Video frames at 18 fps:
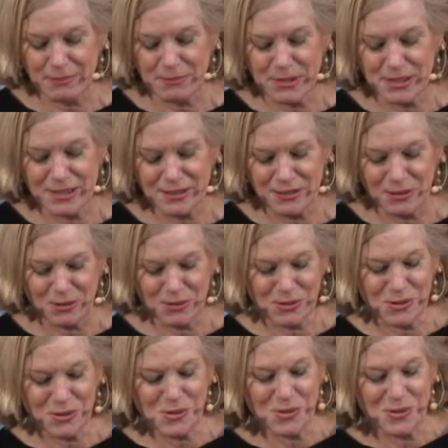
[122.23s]
I'm still
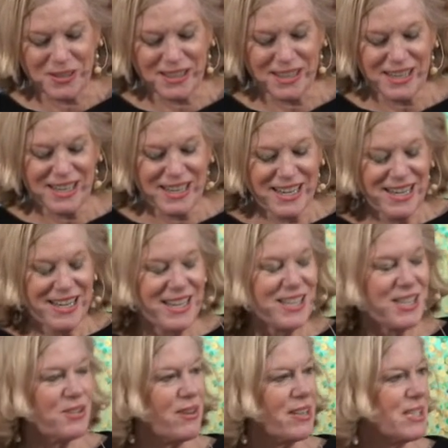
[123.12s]
old school.
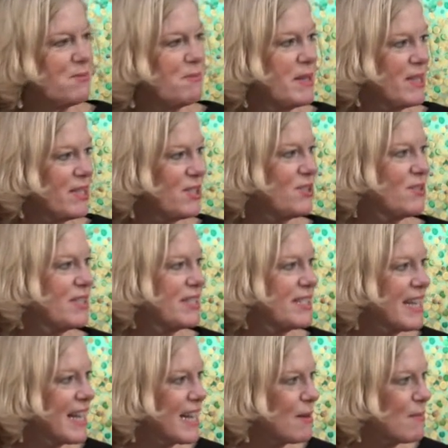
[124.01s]
So I speak to you
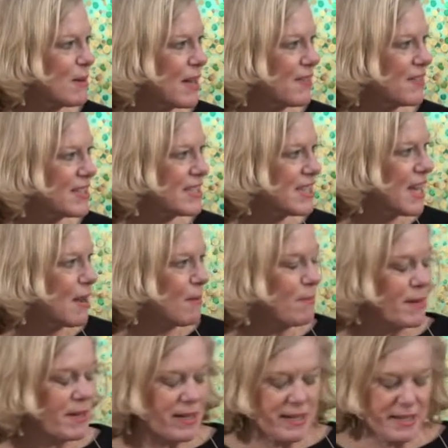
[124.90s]
today about the
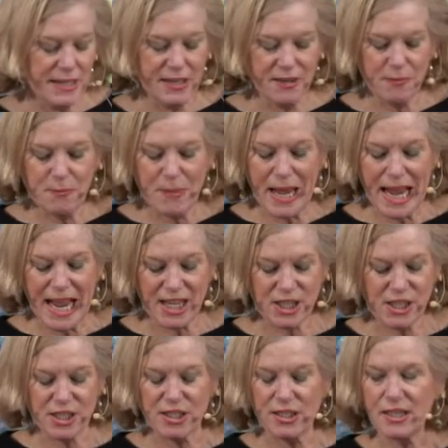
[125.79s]
topic of
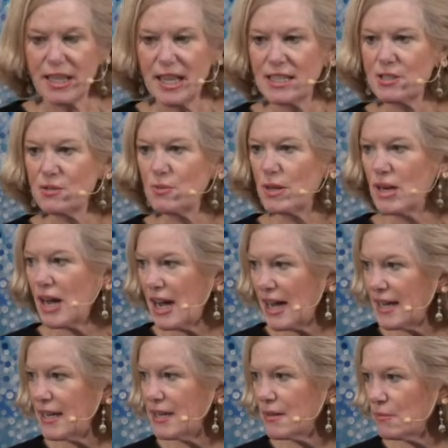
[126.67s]
passion. That's what
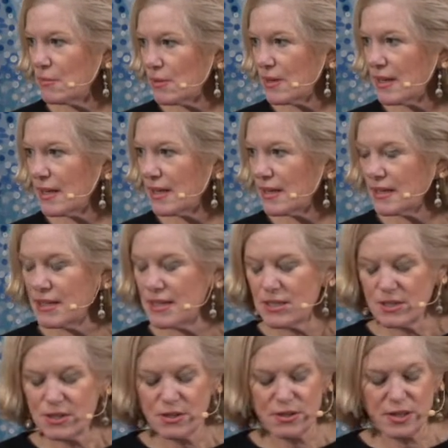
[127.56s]
I can bring
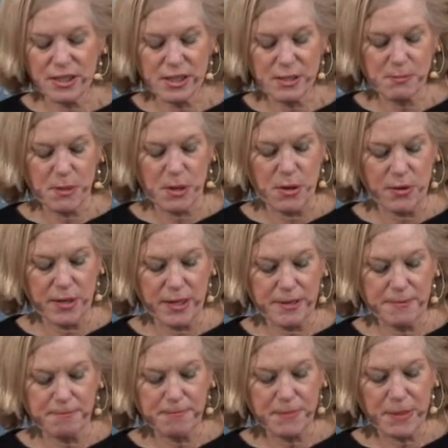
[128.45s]
to this
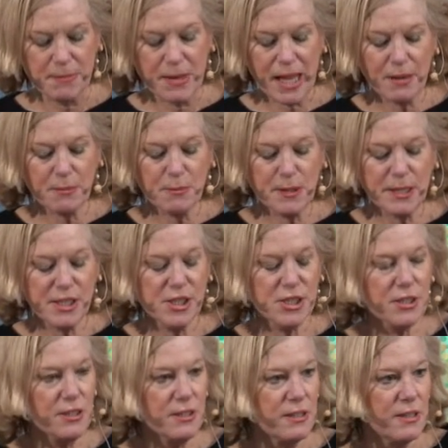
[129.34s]
podium. I'm not a
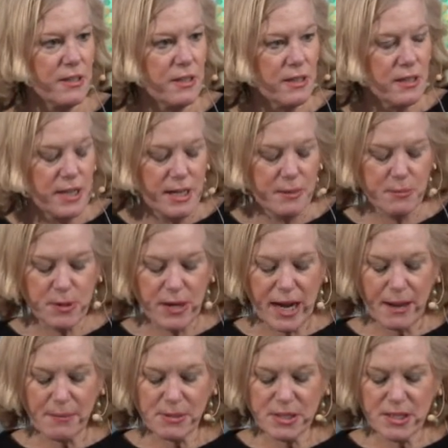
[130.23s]
preacher, and
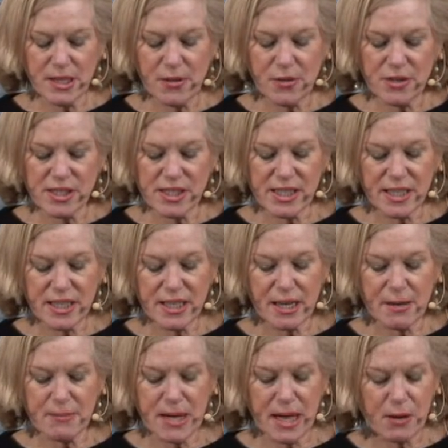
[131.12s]
perhaps another
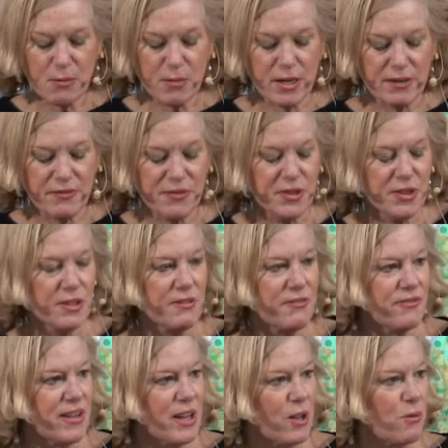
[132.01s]
sin, I'm not one of your
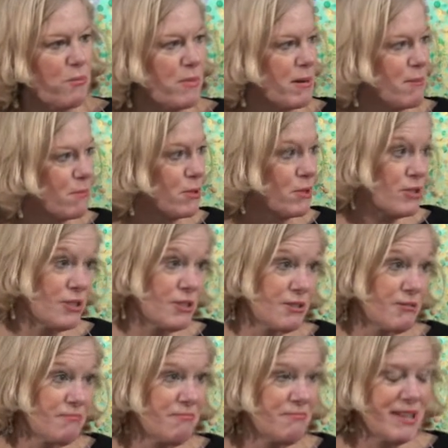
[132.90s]
fellow
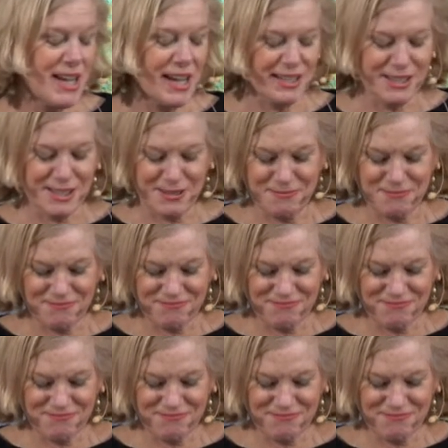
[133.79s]
members yet.